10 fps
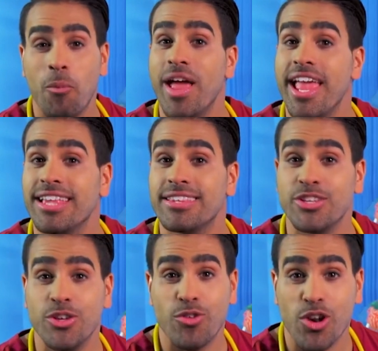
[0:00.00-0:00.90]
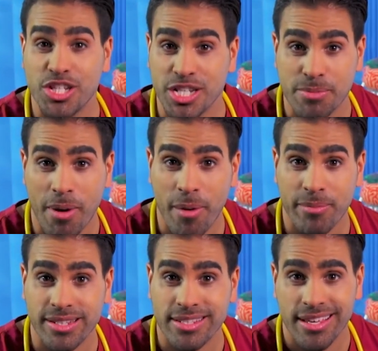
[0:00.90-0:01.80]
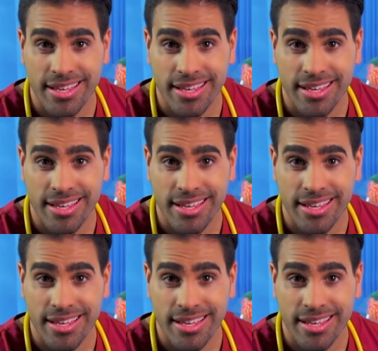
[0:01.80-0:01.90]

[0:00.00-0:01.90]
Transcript: We're in the neurology department.